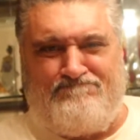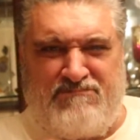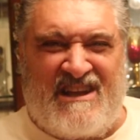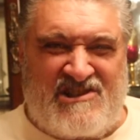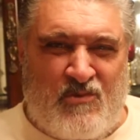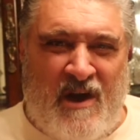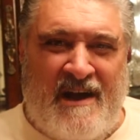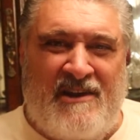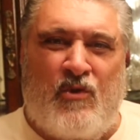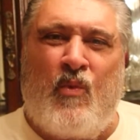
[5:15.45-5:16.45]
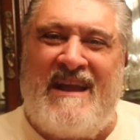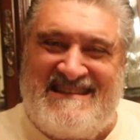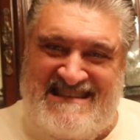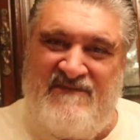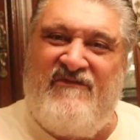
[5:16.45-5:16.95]
blush wine or white
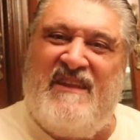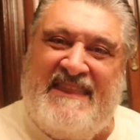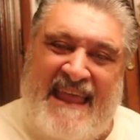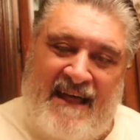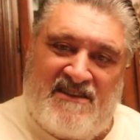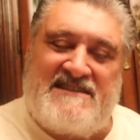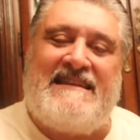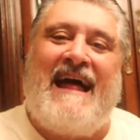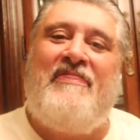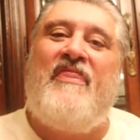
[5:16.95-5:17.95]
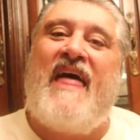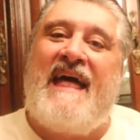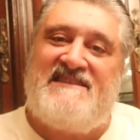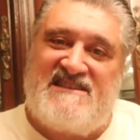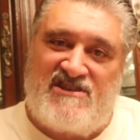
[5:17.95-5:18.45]
Zinfandel. It's not
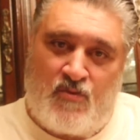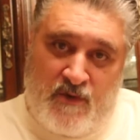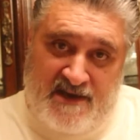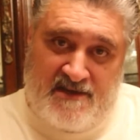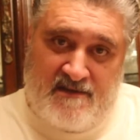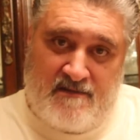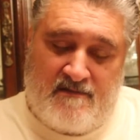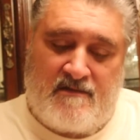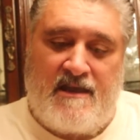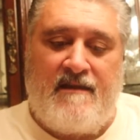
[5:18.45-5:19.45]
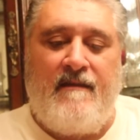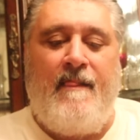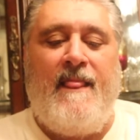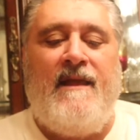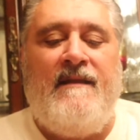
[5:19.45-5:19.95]
that sweet, okay?
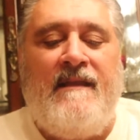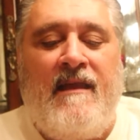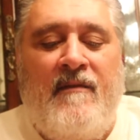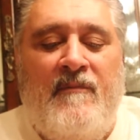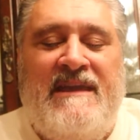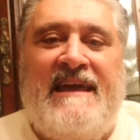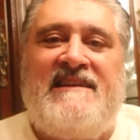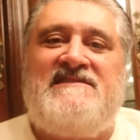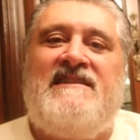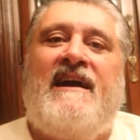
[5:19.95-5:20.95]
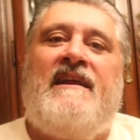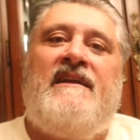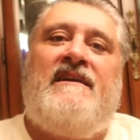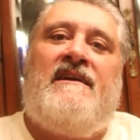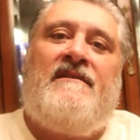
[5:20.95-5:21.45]
Yet it's not
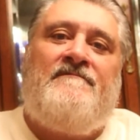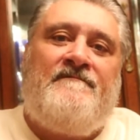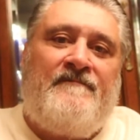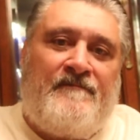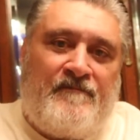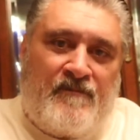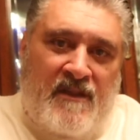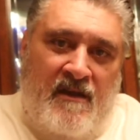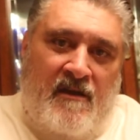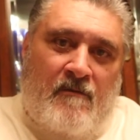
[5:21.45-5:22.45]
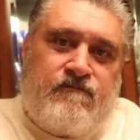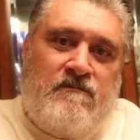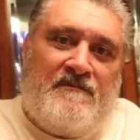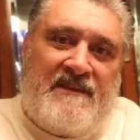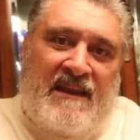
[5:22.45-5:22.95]
a uh,
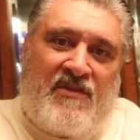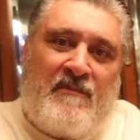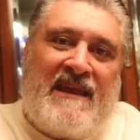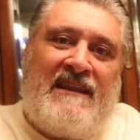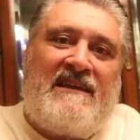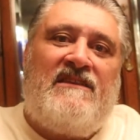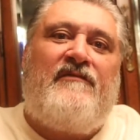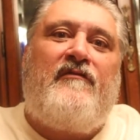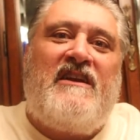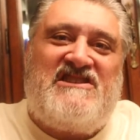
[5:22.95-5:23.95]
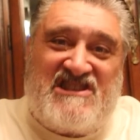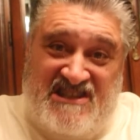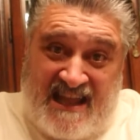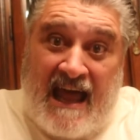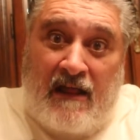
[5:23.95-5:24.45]
anything made like in the French
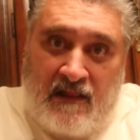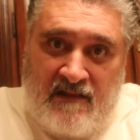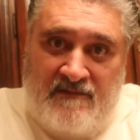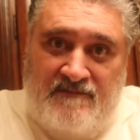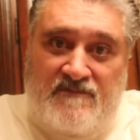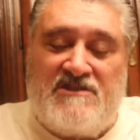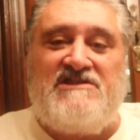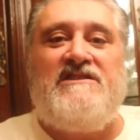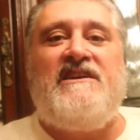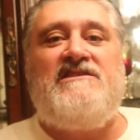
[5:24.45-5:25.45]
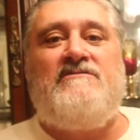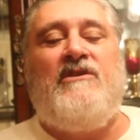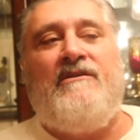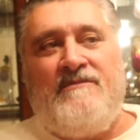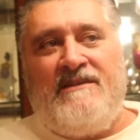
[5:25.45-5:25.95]
style, where it's nice.
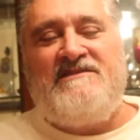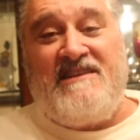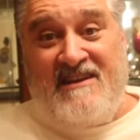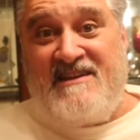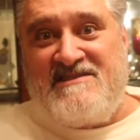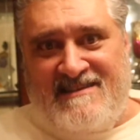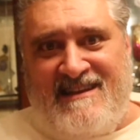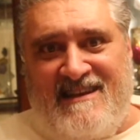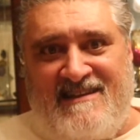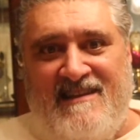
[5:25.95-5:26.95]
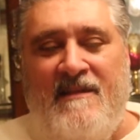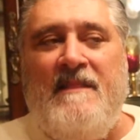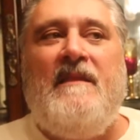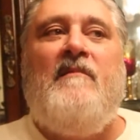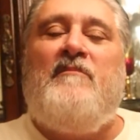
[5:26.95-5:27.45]
Well, I say nice because I like the,
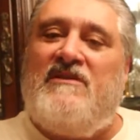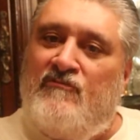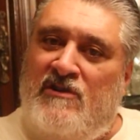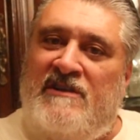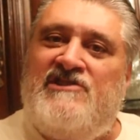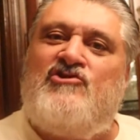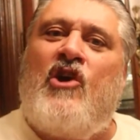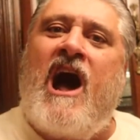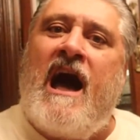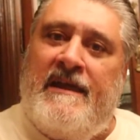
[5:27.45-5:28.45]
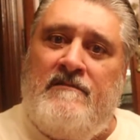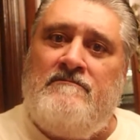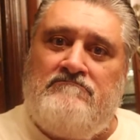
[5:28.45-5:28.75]
but really dry.